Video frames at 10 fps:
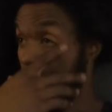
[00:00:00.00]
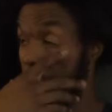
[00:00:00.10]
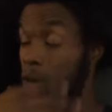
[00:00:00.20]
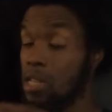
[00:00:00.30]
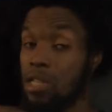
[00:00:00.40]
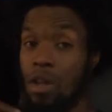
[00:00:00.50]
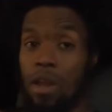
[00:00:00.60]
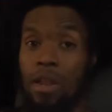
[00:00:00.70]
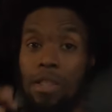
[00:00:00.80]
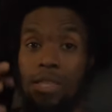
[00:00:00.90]
I already
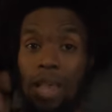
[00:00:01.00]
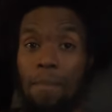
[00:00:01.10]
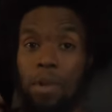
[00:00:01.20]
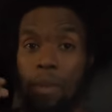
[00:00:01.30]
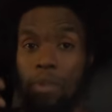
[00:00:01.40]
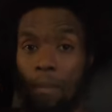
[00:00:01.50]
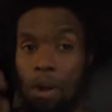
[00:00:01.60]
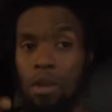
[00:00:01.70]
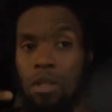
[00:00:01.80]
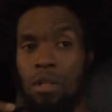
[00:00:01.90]
started typing up the
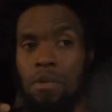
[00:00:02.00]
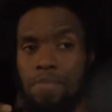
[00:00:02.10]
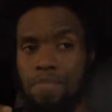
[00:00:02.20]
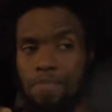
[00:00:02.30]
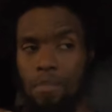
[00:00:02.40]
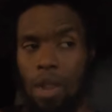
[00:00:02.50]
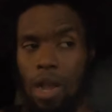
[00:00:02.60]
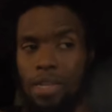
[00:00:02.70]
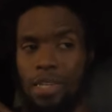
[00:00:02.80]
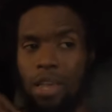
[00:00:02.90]
bundle.
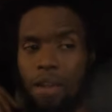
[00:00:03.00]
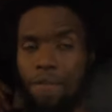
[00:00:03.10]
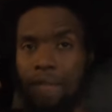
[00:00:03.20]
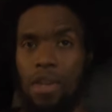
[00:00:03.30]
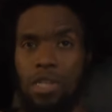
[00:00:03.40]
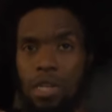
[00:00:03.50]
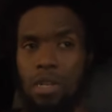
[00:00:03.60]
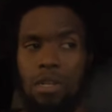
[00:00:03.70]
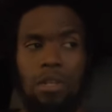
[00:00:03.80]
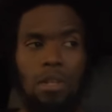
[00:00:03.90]
I just gotta finish it.